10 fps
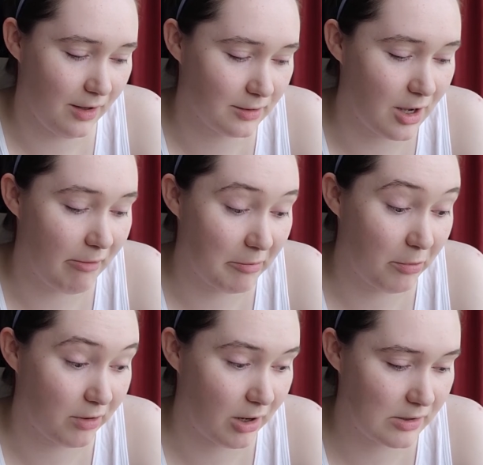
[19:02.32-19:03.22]
a comic
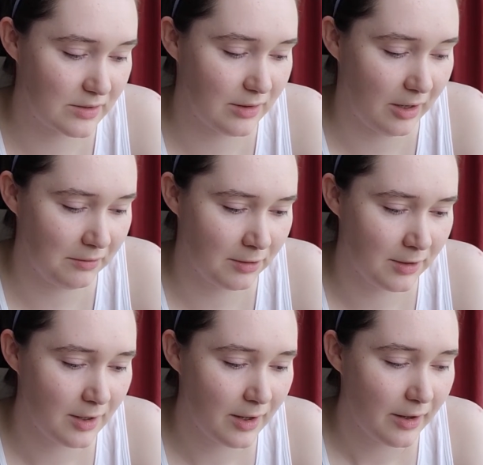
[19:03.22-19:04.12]
book artist's life,
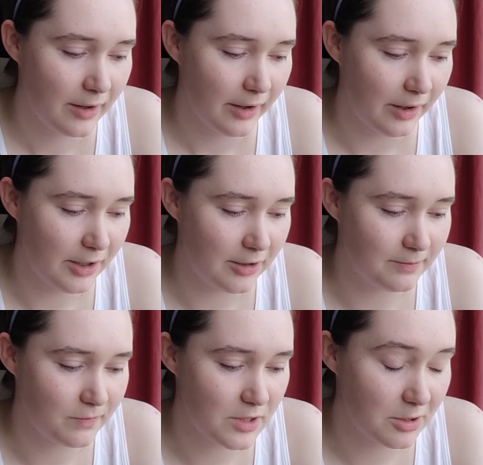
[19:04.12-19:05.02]

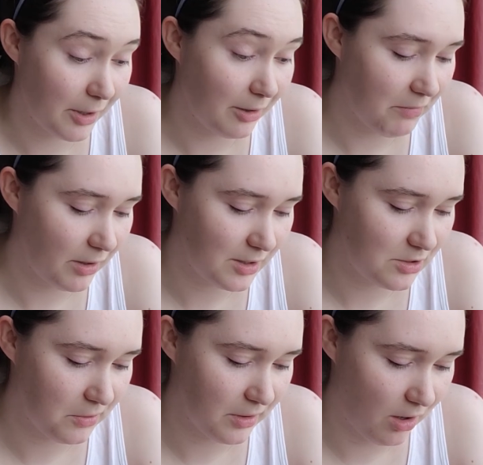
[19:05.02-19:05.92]
to make money
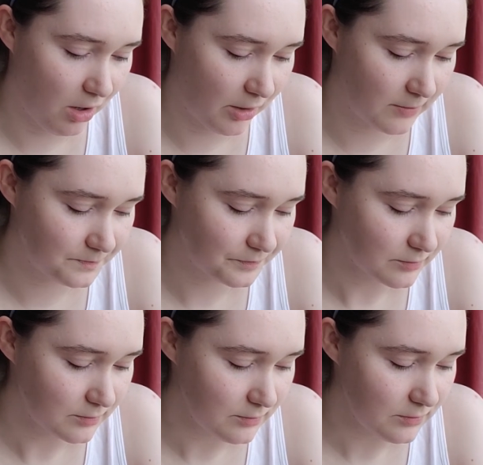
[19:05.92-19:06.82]
doing art,
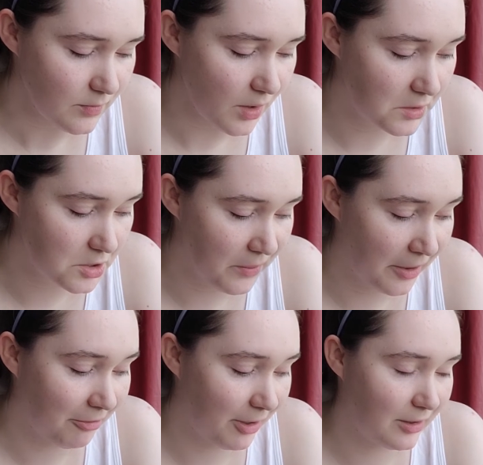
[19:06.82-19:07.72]

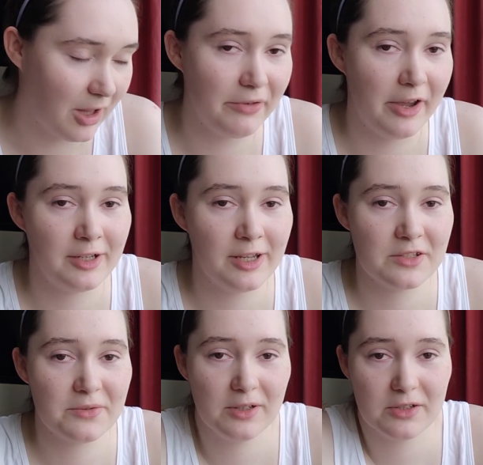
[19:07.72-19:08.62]
doing what I love. And it
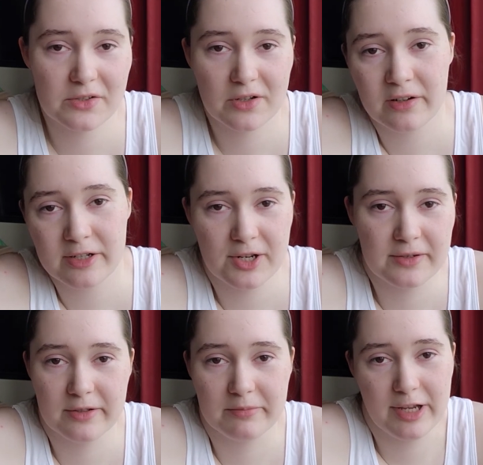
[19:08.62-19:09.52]
gets really
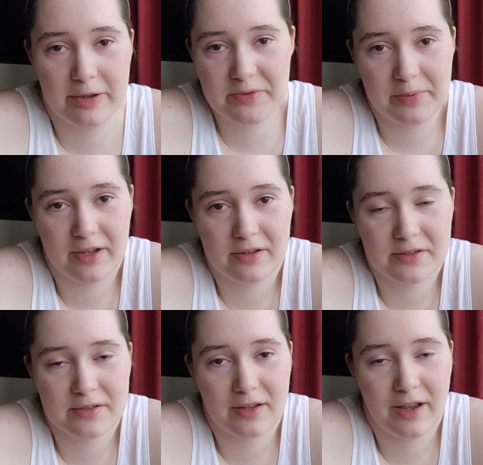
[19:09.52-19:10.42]
discouraging sometimes
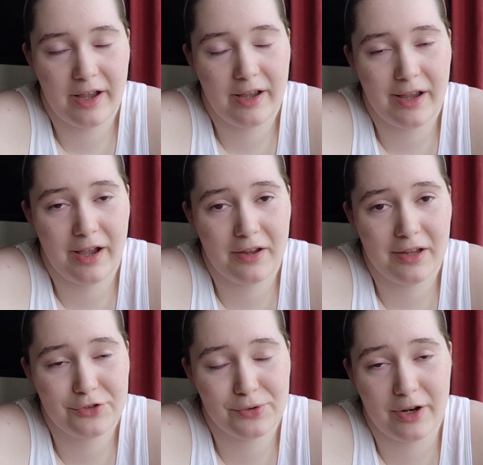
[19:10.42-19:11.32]
because
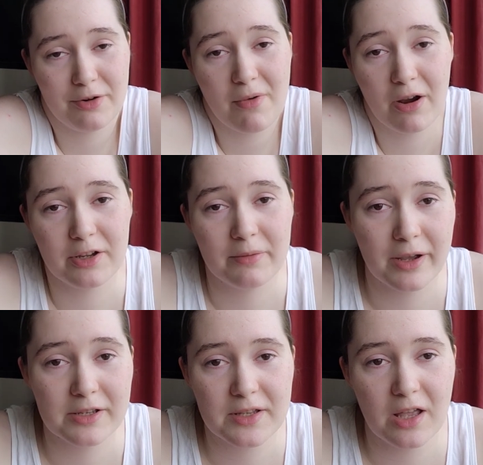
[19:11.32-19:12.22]
I try to market
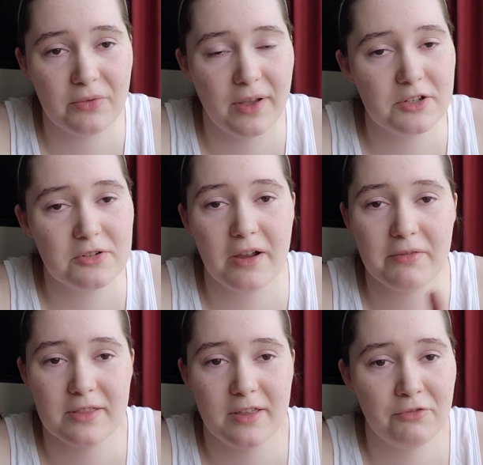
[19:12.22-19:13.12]
myself. I do
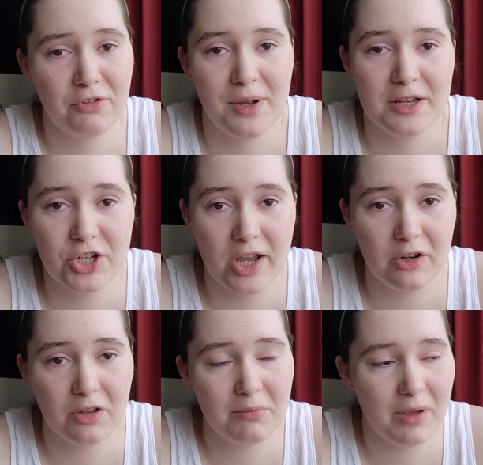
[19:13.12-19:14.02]
everything for my
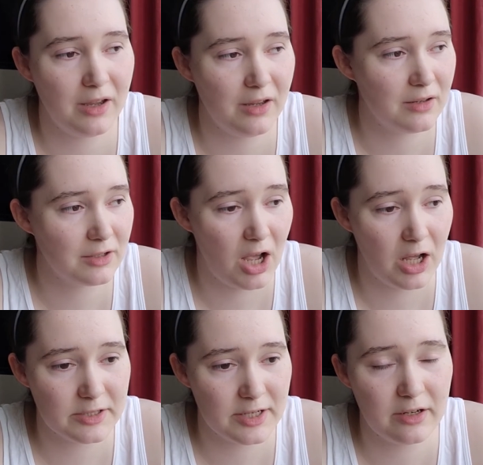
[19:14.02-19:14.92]
channel, my
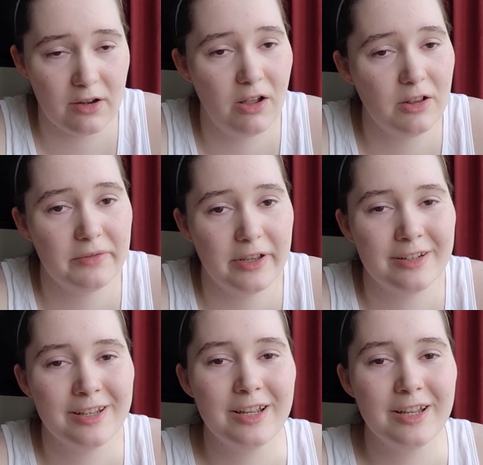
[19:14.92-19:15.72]
content, all of it